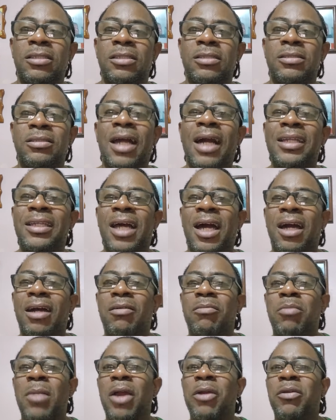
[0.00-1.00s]
Dana
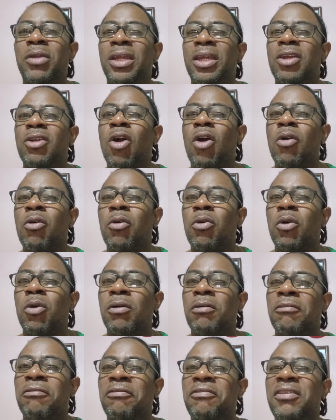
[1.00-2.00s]
Marie Go
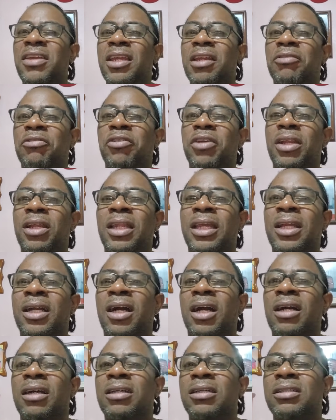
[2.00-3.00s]
favorite
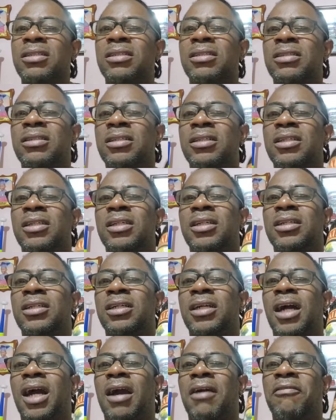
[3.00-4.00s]
liquor.
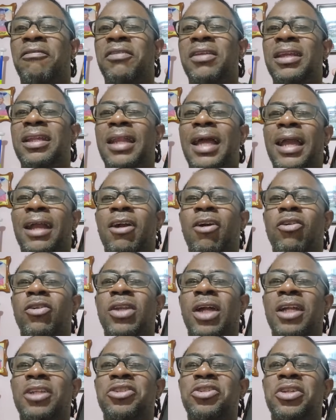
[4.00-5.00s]
I feel like I
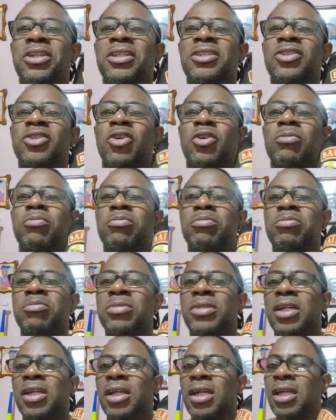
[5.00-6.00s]
would drink some,
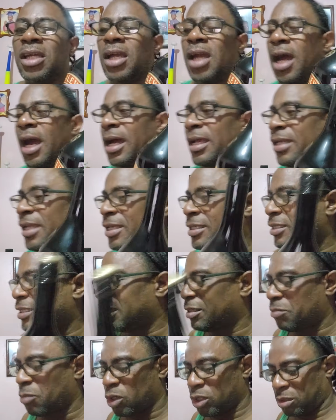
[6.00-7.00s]

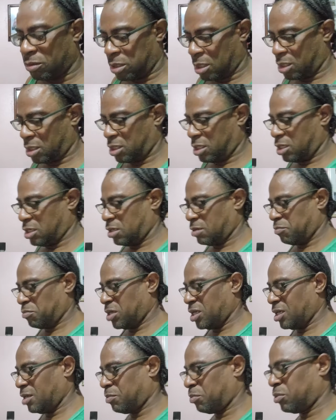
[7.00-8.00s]
honestly, but
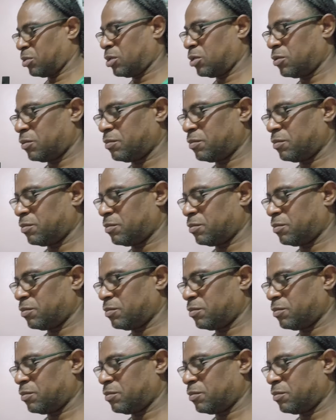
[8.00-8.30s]
people,